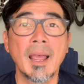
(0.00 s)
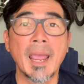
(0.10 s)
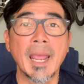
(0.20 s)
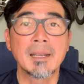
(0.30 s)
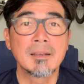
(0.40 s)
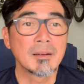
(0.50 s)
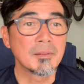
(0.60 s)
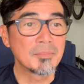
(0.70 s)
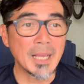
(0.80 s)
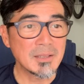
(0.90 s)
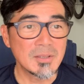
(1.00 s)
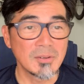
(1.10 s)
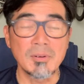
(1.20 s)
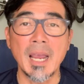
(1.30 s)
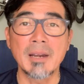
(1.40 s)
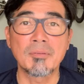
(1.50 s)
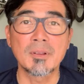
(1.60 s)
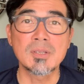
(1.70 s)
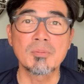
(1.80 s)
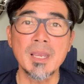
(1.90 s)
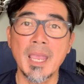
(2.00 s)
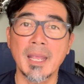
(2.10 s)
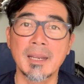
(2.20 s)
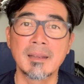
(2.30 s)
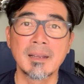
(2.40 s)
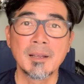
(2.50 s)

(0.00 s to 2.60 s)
and that's the ride for this weekend.